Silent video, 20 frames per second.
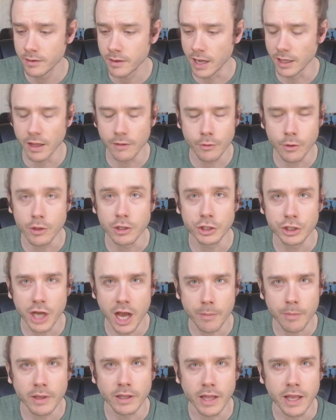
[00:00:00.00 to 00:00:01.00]
I love going
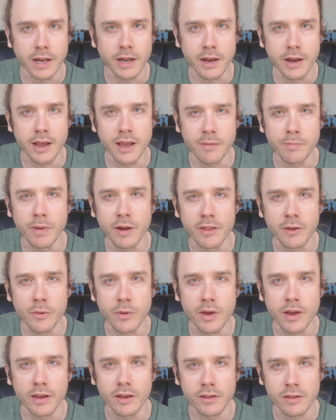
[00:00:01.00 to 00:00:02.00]
shopping late at night, by the
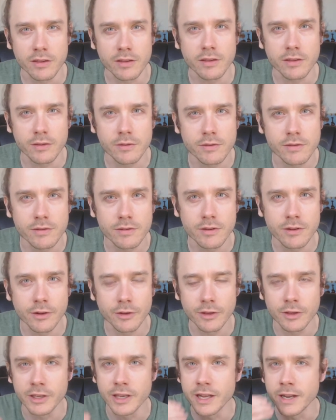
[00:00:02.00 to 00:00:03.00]
way, because it's, you
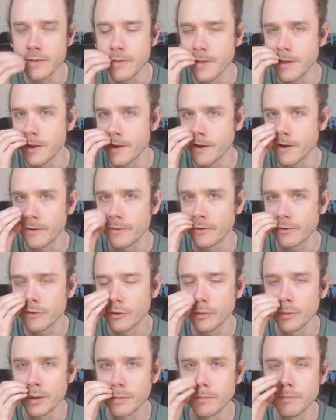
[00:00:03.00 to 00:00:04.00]
know, you can get in there, there's
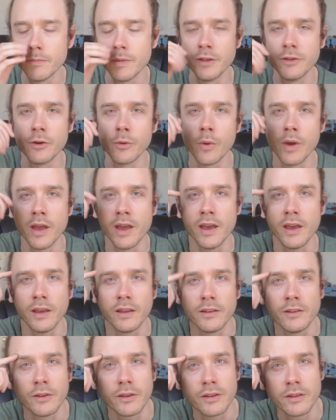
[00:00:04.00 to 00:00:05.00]
nobody in your
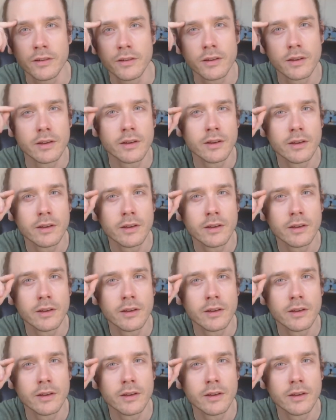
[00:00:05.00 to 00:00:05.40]
way, and you can.